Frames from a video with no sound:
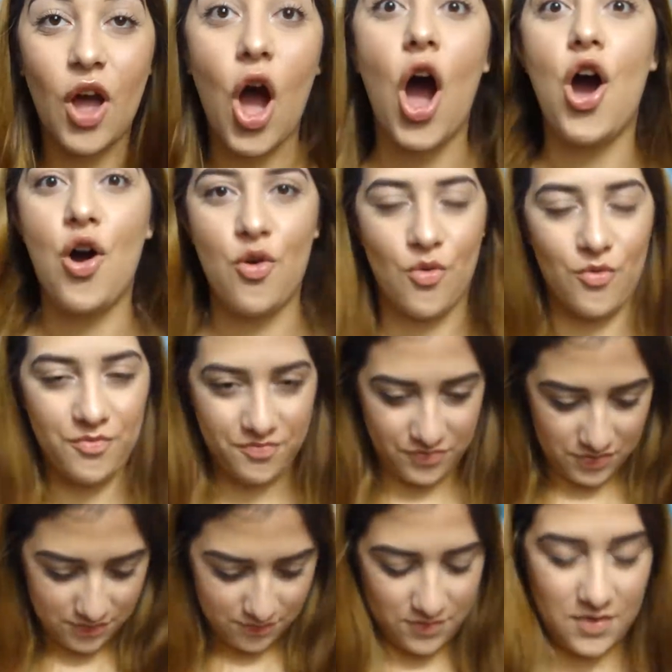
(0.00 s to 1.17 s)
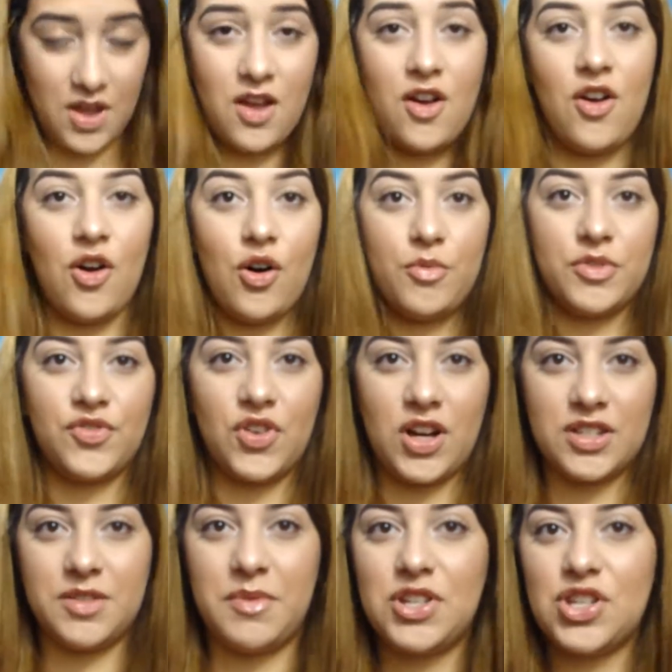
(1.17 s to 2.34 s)
Oh, almost forgot
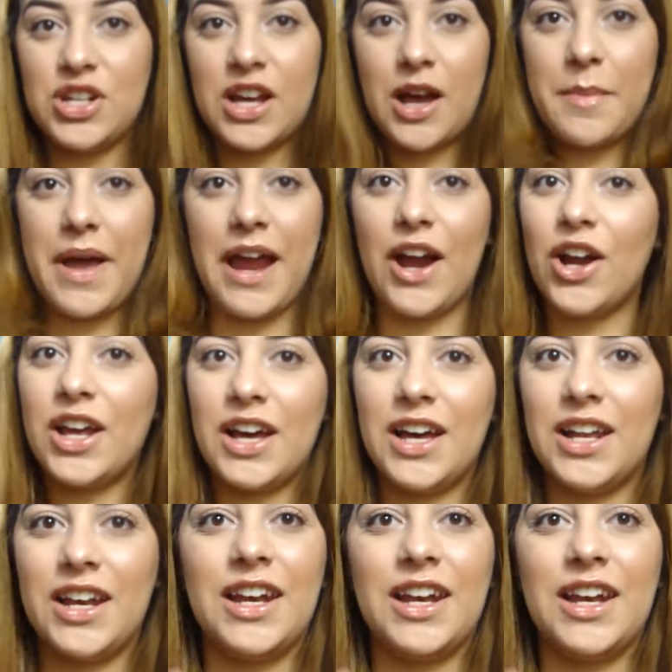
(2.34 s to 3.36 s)
to mention I got my hair done.